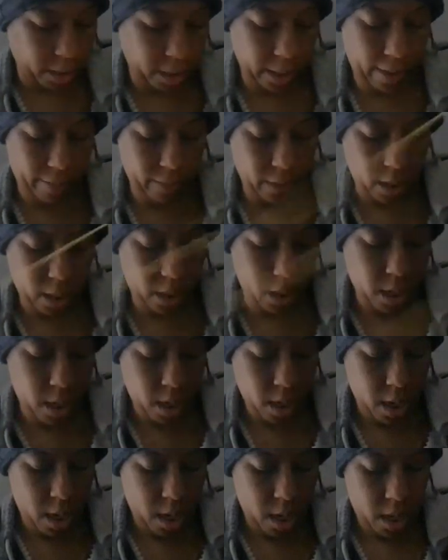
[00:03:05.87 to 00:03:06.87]
left on.
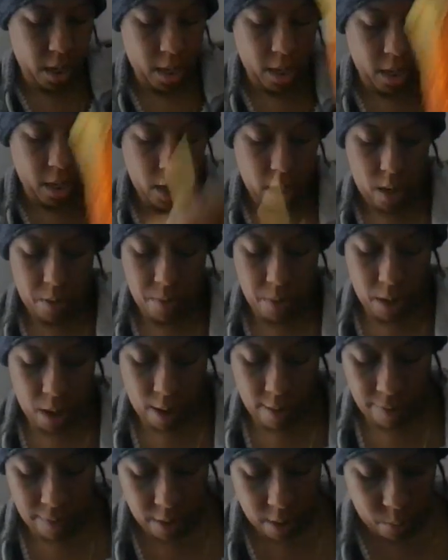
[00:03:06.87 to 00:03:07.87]
He went
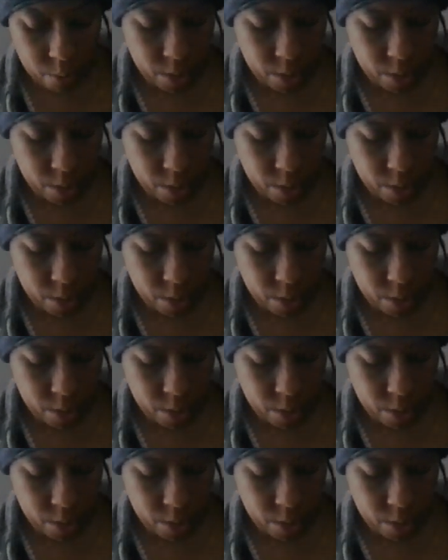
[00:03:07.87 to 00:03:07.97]
off for a